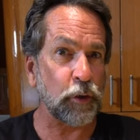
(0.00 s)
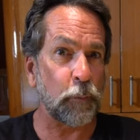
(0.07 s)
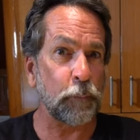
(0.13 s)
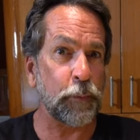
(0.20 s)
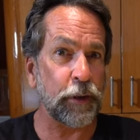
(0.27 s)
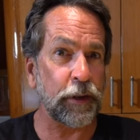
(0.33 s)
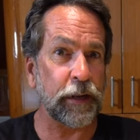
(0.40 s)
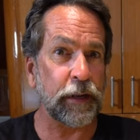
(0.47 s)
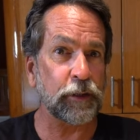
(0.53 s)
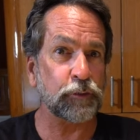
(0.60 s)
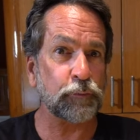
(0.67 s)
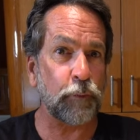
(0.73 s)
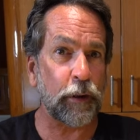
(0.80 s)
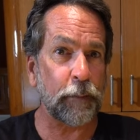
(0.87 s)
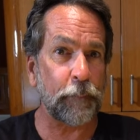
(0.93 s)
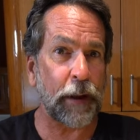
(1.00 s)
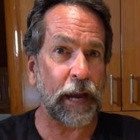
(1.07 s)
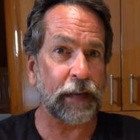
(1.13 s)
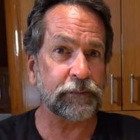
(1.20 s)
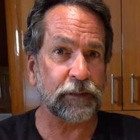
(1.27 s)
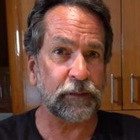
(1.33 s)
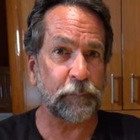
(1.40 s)
Don't put it in a square
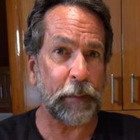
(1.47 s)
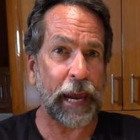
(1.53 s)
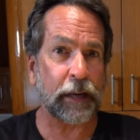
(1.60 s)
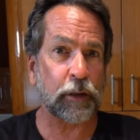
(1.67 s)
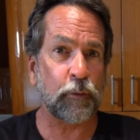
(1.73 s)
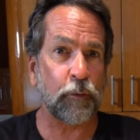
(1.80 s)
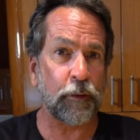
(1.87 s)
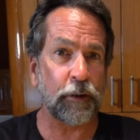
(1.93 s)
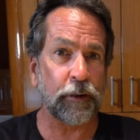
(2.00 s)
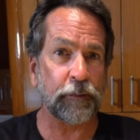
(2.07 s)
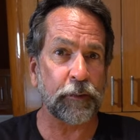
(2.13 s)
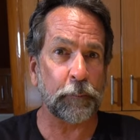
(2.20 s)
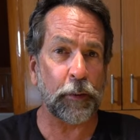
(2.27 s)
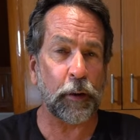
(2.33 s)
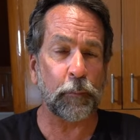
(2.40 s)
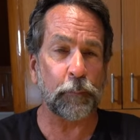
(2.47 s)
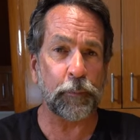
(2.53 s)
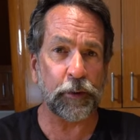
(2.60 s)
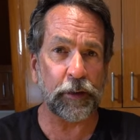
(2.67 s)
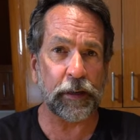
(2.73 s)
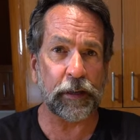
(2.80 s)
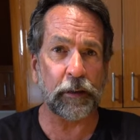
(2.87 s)
box in the back corner of your boat.
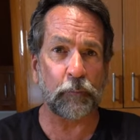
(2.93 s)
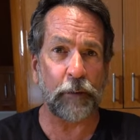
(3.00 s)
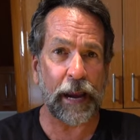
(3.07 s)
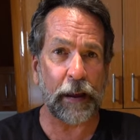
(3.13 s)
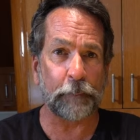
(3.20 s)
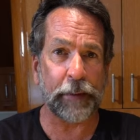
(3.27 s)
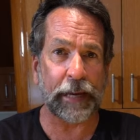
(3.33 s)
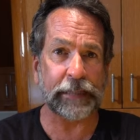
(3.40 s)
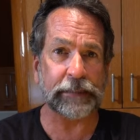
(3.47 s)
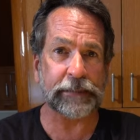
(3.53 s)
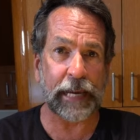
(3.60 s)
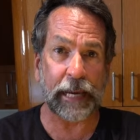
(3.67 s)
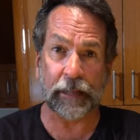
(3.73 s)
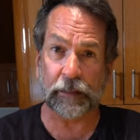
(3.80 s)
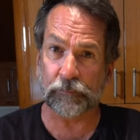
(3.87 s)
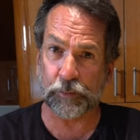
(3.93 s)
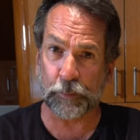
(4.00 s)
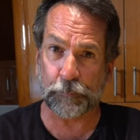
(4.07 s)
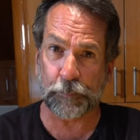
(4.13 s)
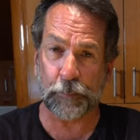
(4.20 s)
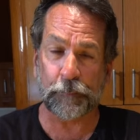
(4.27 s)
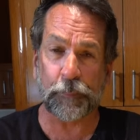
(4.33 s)
Put it in a round bait tank.
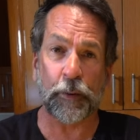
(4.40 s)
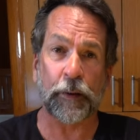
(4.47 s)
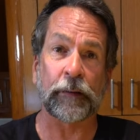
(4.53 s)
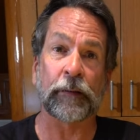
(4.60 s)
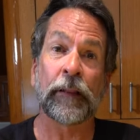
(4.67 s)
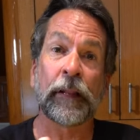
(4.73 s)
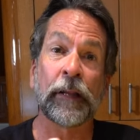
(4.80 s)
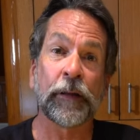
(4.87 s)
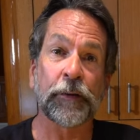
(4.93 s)
Super important.